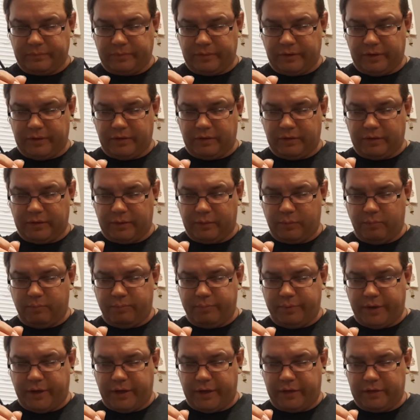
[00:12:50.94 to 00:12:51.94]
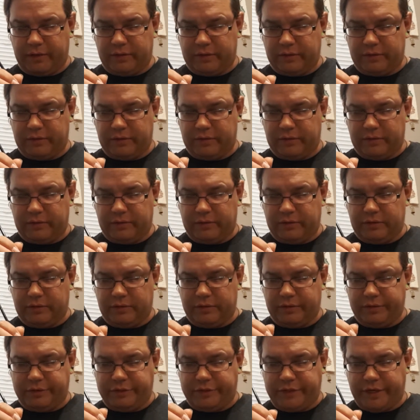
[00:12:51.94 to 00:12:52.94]
And you're like, but
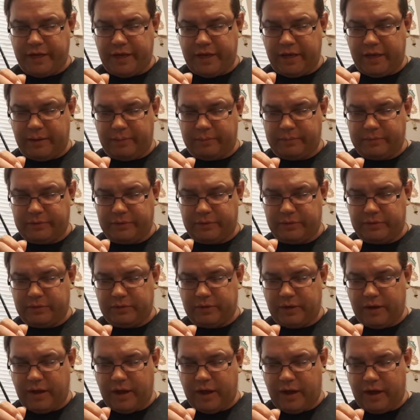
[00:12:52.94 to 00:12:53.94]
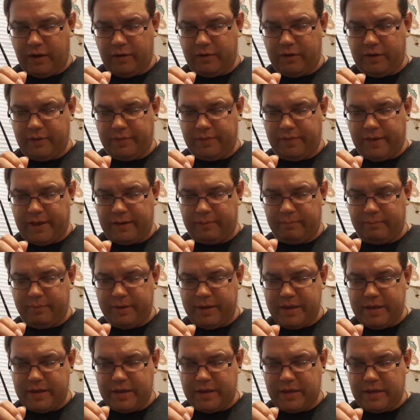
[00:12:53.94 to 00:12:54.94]
James, how can that
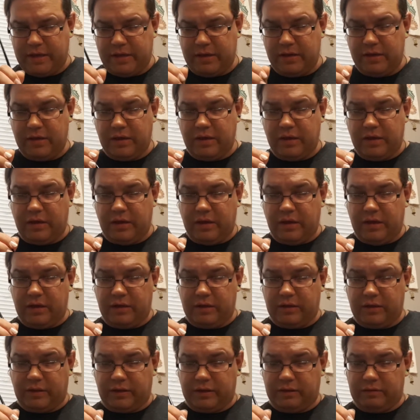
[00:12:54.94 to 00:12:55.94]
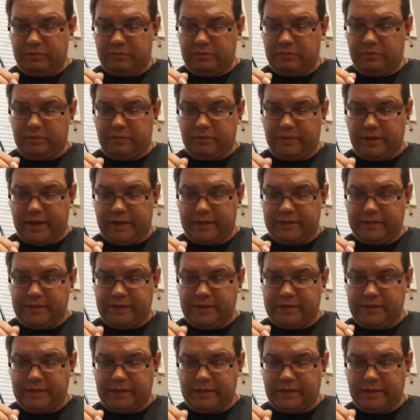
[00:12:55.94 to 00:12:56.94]
be? You're like, that's
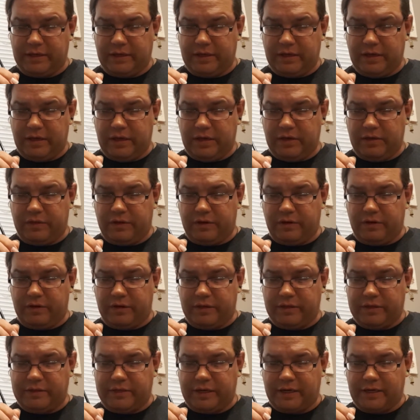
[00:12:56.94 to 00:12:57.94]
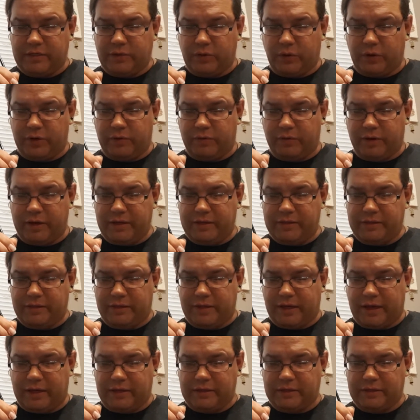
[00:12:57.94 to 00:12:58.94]
easy. They're an insectoid race
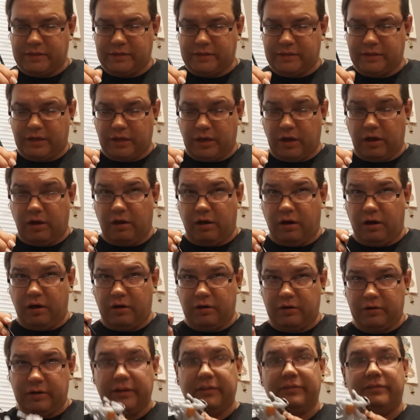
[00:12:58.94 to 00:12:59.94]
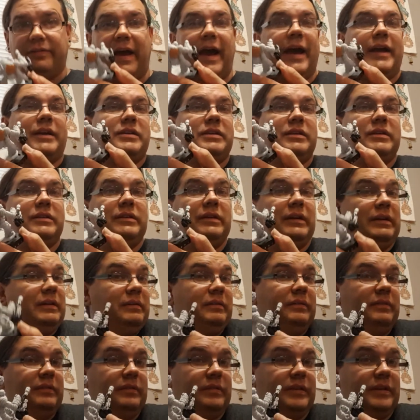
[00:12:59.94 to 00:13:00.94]
that are, in fact,
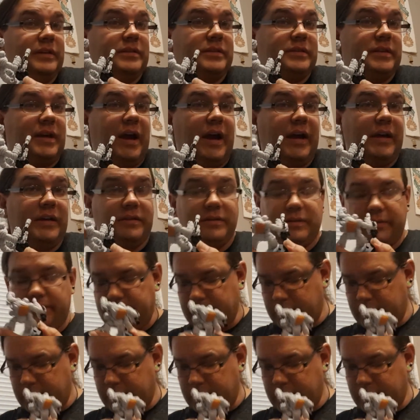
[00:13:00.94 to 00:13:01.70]
this size.